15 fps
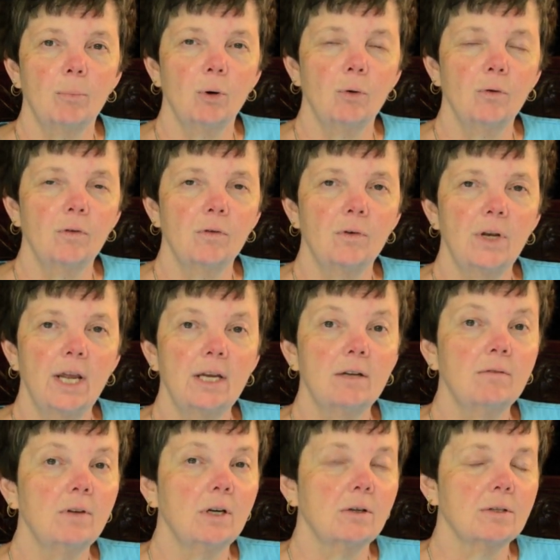both
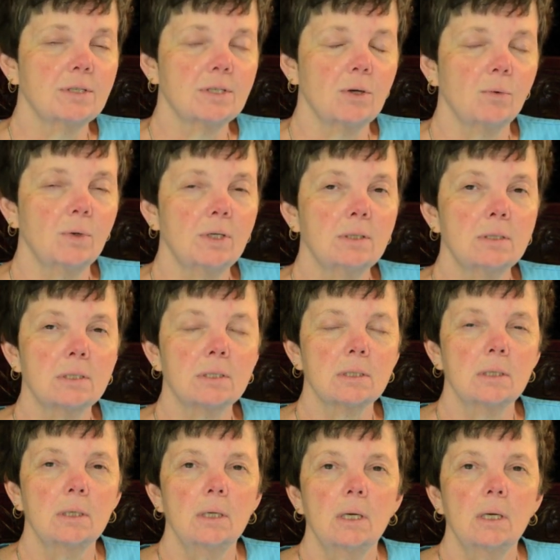native Arizonans.